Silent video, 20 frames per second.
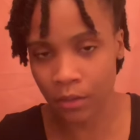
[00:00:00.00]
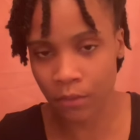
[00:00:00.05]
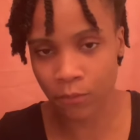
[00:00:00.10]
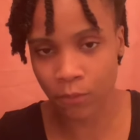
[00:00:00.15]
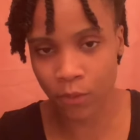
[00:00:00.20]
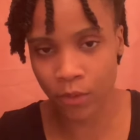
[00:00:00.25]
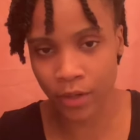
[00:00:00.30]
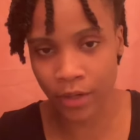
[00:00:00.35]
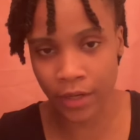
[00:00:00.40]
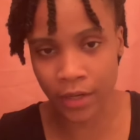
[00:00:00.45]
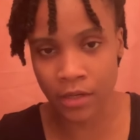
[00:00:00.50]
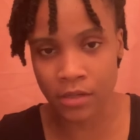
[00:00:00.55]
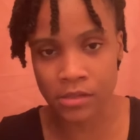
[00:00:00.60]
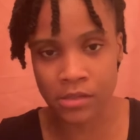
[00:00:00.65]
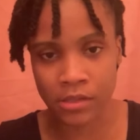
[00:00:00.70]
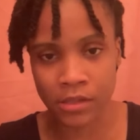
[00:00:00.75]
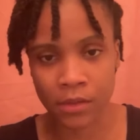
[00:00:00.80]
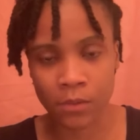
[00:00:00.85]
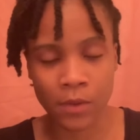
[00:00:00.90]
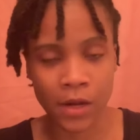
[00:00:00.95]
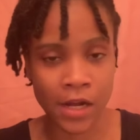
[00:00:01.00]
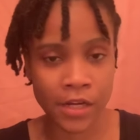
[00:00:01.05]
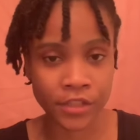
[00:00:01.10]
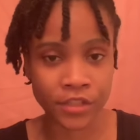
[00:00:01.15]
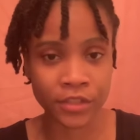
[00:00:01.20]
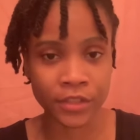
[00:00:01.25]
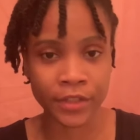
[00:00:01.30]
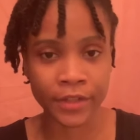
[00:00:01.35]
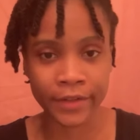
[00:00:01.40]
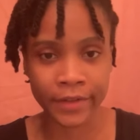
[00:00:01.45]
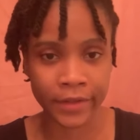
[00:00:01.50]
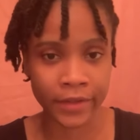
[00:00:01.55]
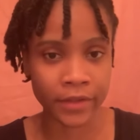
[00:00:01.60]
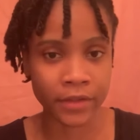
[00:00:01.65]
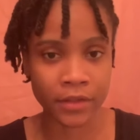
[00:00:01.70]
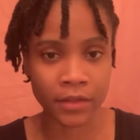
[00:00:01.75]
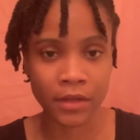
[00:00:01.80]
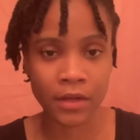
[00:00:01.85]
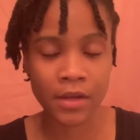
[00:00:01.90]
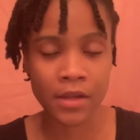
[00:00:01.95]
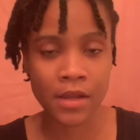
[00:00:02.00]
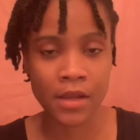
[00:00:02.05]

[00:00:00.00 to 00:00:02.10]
or 4 days they're washing their hair.